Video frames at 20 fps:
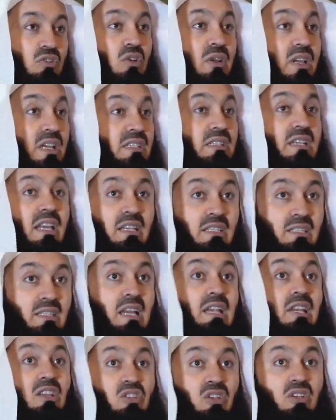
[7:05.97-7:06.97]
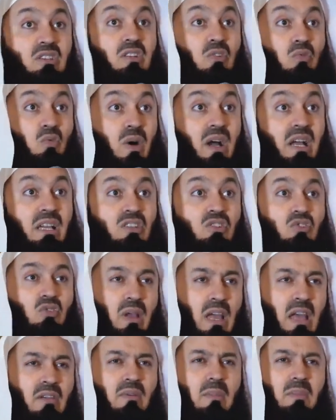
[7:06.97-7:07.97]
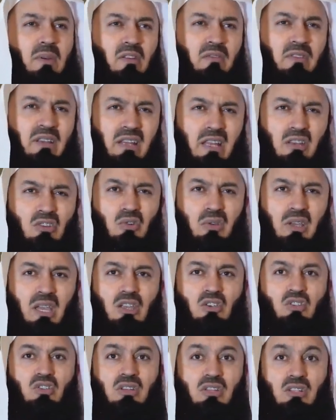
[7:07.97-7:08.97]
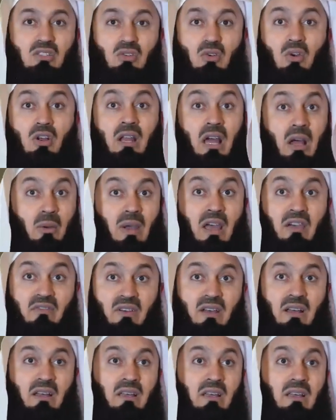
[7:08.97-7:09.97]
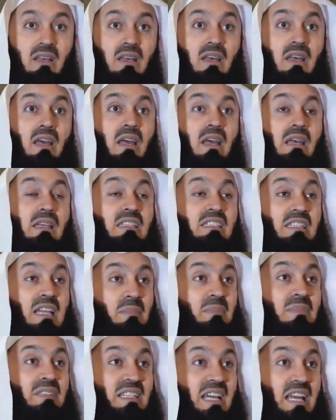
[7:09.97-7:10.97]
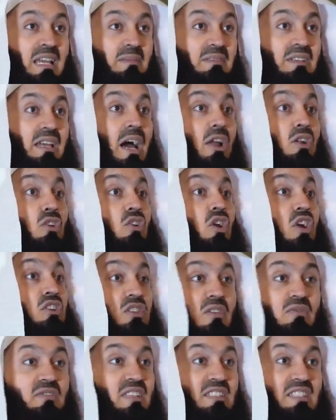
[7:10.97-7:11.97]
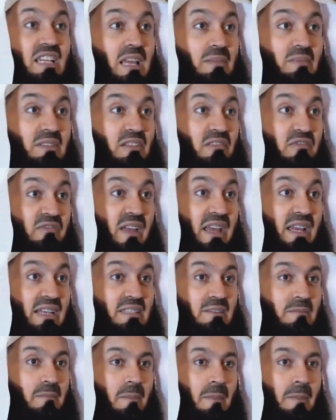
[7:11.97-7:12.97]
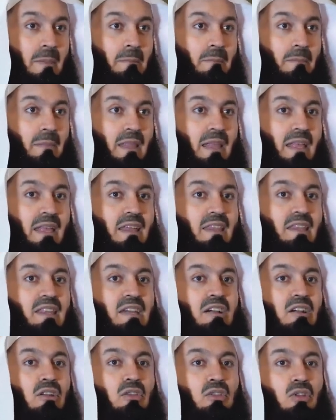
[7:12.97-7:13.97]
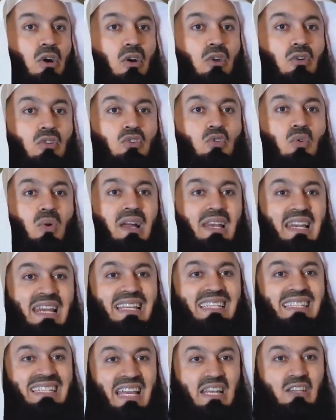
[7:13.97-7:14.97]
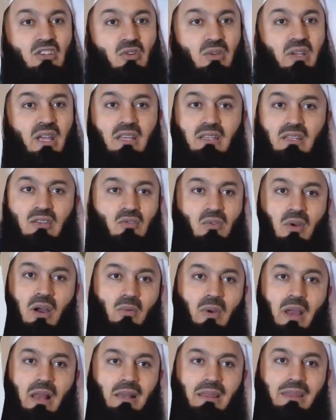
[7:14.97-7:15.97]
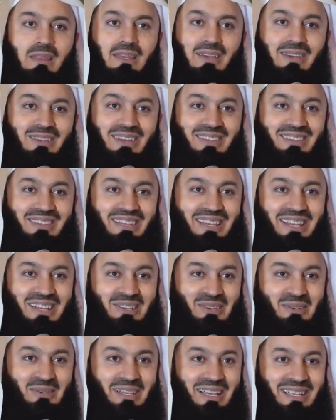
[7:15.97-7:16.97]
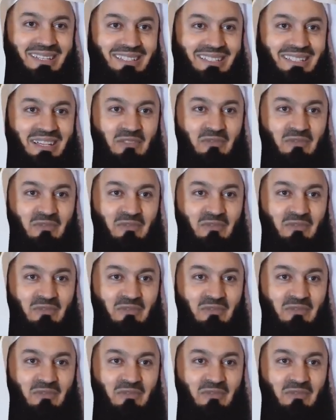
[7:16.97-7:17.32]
So it's intelligent and wise to have a bit of an education and so on. However, sometimes, a lot of the times, in fact, there are those who are less educated who are wealthier than the educated.